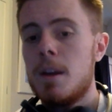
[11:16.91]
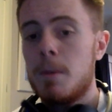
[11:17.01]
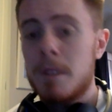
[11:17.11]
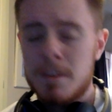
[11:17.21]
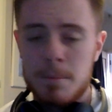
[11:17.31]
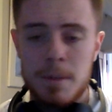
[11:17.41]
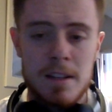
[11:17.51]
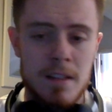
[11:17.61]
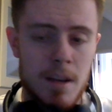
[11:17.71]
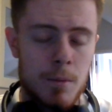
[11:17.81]
We played some
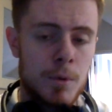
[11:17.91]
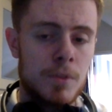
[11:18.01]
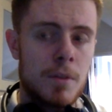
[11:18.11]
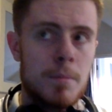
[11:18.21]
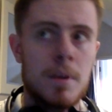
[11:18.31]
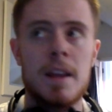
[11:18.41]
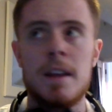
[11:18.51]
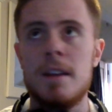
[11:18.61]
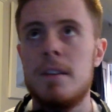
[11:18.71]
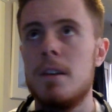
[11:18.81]
Blitz, and we also
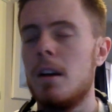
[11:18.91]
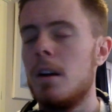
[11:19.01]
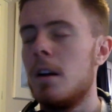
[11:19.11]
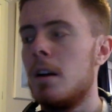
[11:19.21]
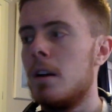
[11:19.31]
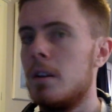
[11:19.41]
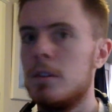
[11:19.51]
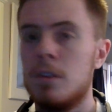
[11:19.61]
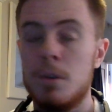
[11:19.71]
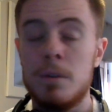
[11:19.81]
played
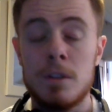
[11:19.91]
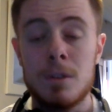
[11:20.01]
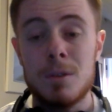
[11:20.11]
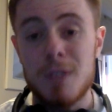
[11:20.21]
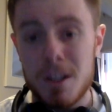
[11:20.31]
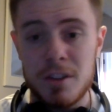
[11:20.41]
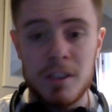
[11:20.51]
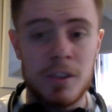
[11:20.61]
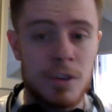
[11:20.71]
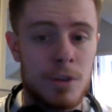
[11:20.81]
2v2 National
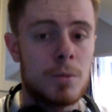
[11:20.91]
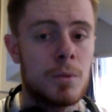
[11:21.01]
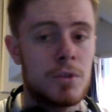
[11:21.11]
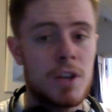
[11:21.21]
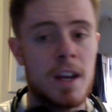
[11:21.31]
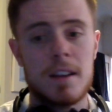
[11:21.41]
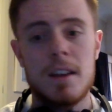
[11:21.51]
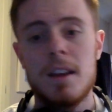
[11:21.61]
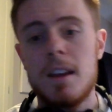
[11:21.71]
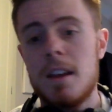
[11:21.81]
Execution with Jack.
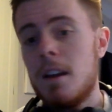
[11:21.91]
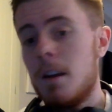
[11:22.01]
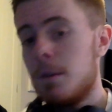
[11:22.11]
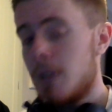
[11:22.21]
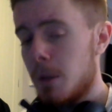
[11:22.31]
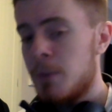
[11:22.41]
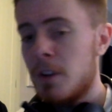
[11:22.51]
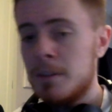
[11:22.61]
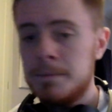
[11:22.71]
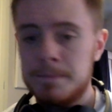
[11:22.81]
So that was
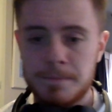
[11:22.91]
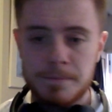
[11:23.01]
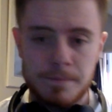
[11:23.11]
fun.